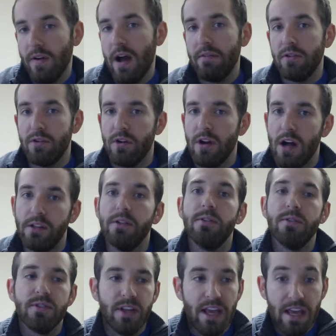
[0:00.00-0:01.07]
$500
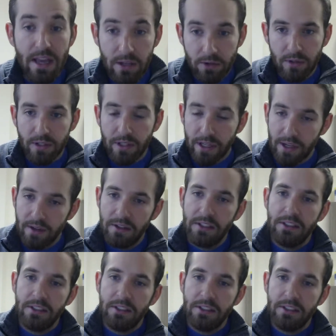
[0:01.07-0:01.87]
annually.